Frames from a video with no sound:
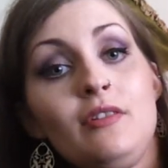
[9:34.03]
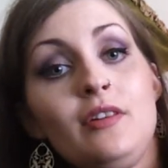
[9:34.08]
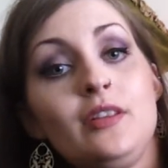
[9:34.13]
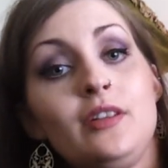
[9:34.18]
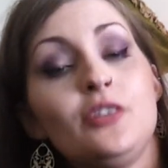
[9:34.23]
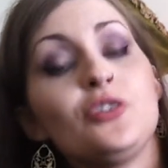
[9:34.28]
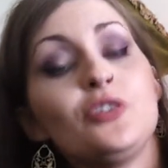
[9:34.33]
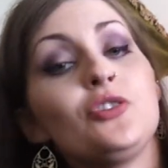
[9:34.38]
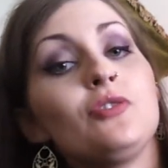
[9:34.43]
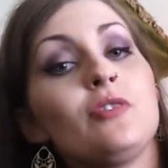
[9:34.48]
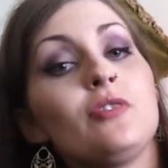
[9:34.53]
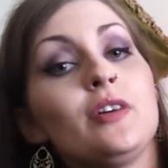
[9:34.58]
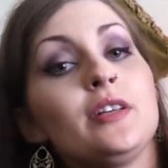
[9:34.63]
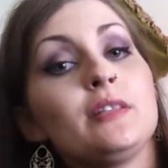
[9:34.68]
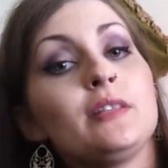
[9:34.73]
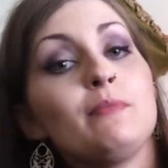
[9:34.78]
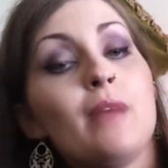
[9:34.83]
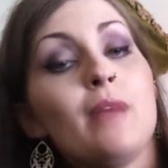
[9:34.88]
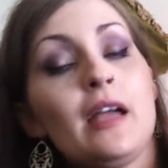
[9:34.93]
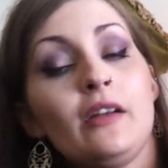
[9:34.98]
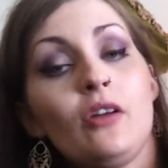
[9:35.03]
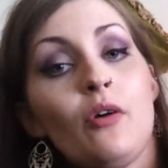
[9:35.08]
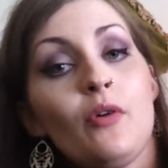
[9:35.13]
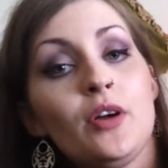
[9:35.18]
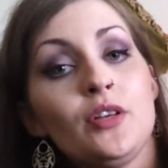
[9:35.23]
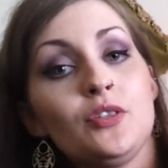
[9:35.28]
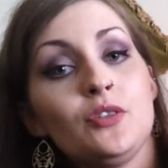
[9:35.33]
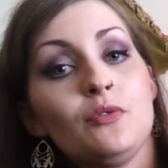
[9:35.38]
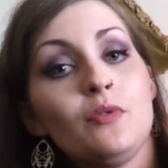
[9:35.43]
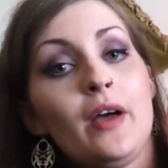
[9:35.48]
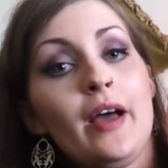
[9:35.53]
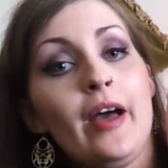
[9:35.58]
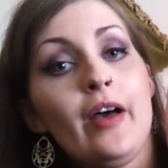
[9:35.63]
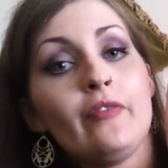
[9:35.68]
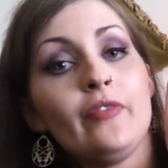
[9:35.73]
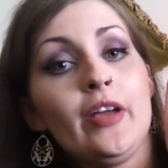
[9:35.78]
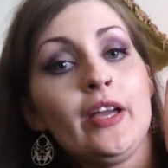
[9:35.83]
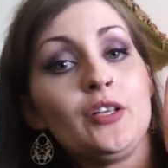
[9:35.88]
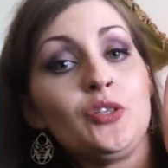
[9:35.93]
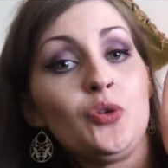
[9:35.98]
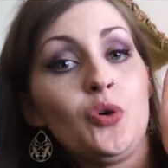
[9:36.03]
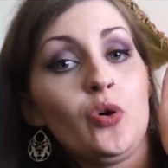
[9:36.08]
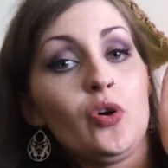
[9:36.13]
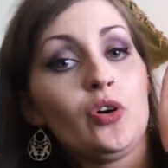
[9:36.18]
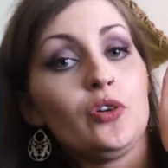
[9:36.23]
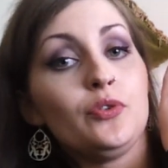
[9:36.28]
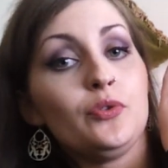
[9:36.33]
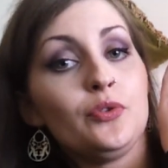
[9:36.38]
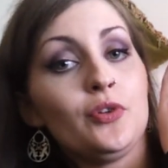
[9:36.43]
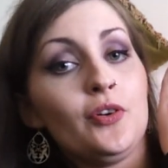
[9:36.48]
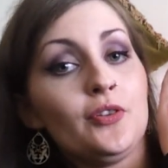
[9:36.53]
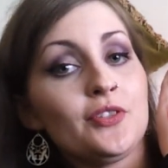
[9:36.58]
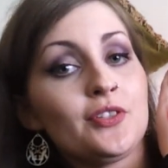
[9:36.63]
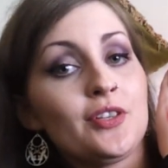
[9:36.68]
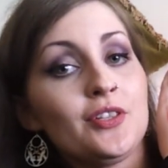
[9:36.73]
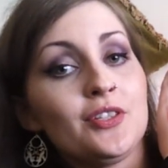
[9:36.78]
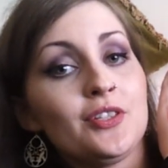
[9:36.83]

And as you guys may know, I do have a dog called Oscar.